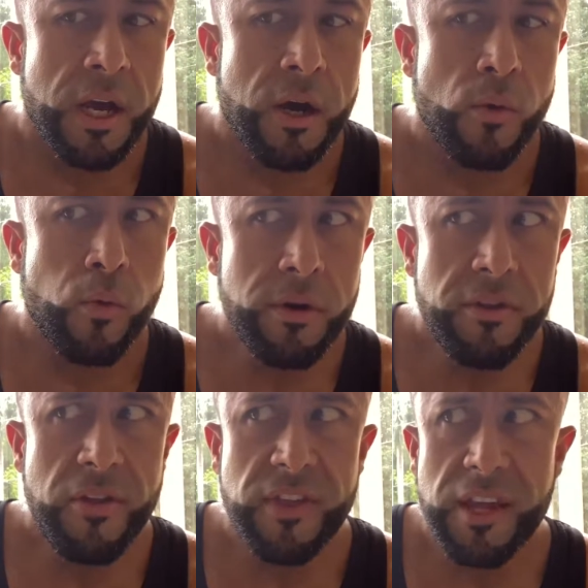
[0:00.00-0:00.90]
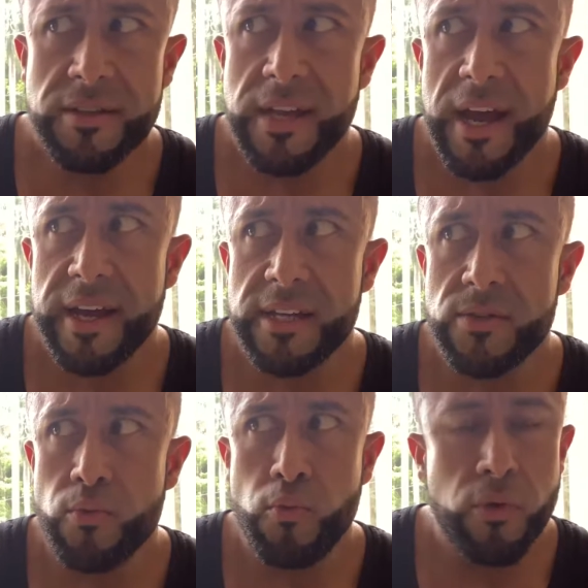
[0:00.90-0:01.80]
one of the things that is
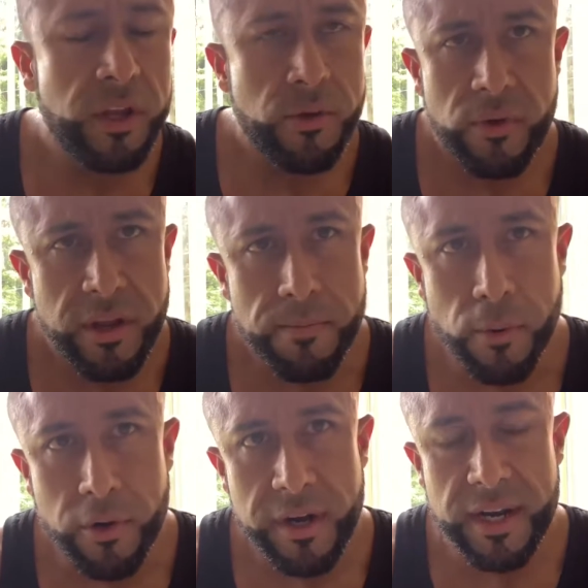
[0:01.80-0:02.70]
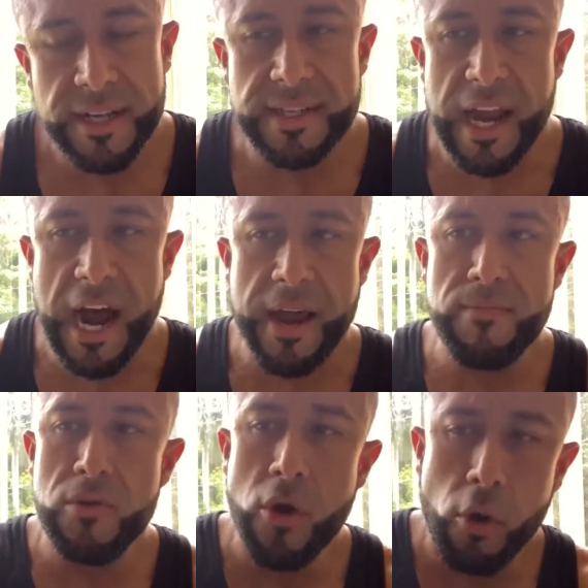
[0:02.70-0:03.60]
really, really important is that I
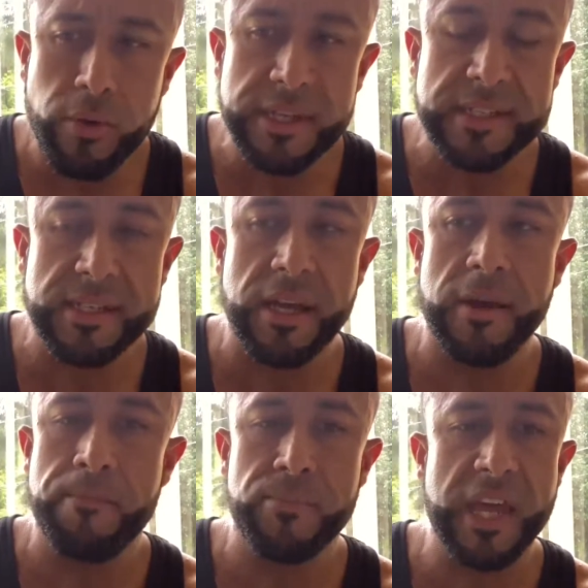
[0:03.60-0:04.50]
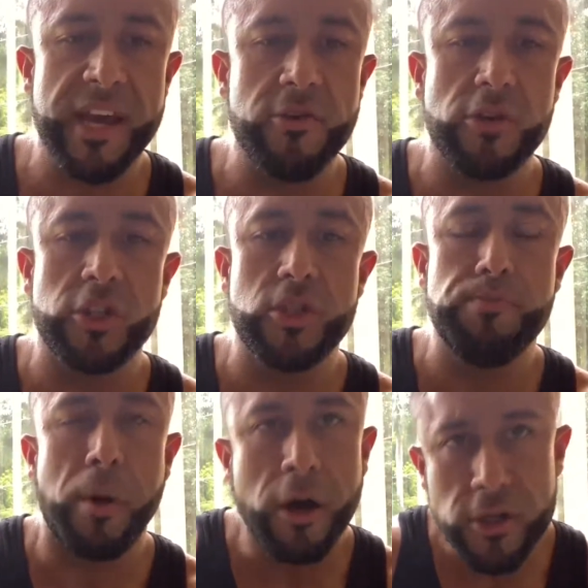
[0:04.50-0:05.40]
noticed that your
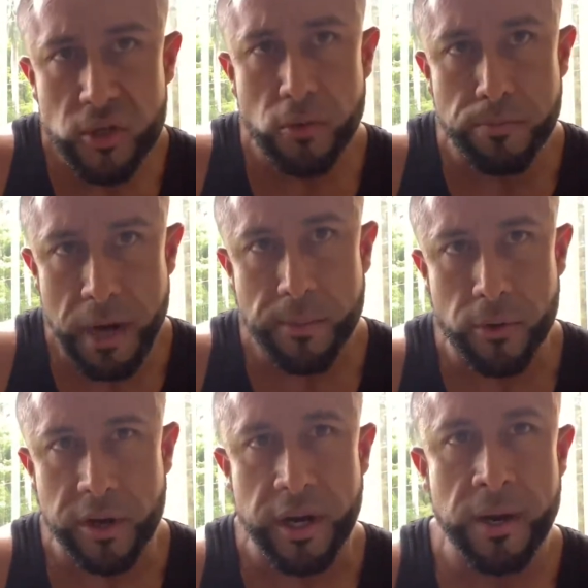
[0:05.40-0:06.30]
spatial memory,